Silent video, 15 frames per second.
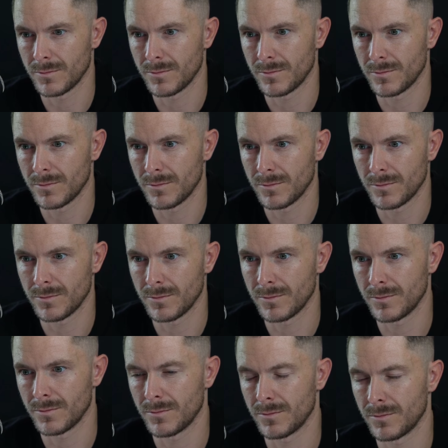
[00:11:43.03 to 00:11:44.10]

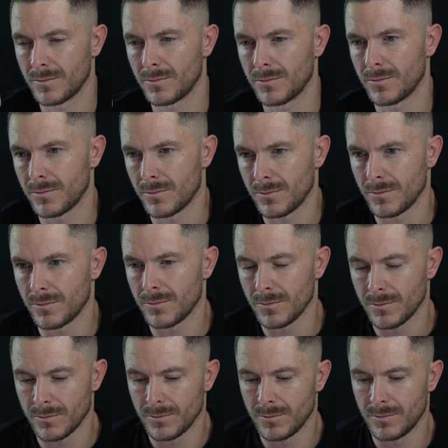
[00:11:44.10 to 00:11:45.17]

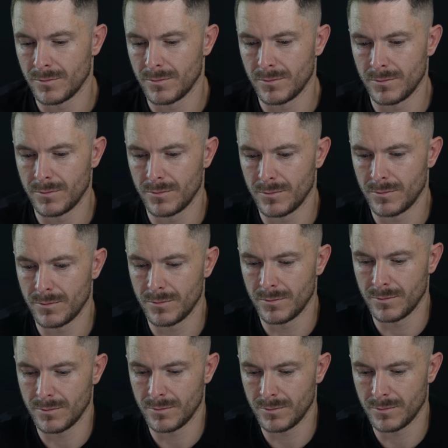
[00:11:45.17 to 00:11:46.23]

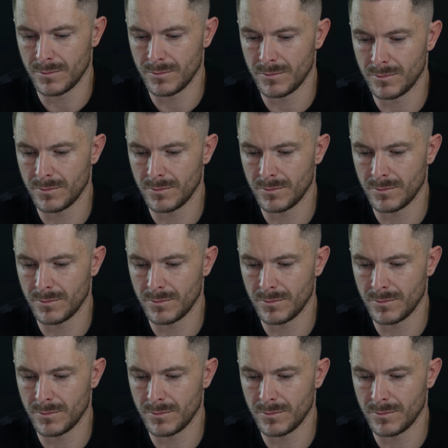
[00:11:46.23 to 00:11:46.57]
This person isn't speaking.